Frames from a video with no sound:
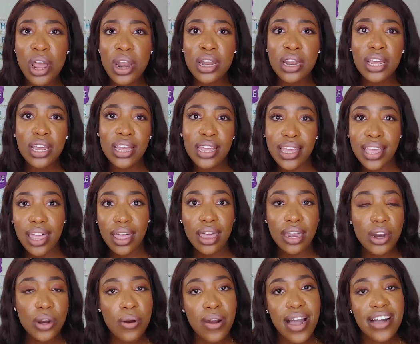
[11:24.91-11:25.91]
to get
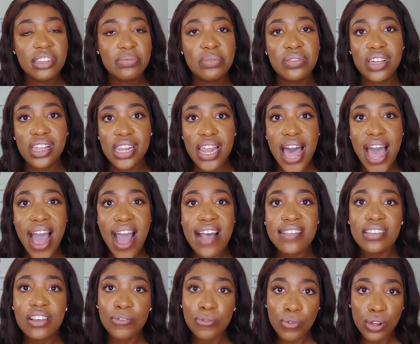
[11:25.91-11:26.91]
a grasp of the
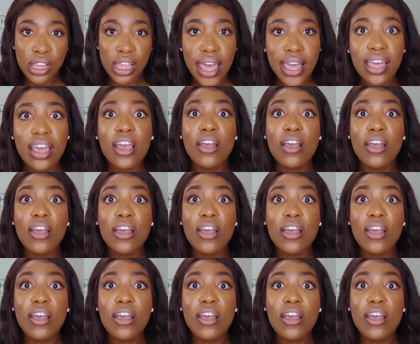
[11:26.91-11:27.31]
class and really like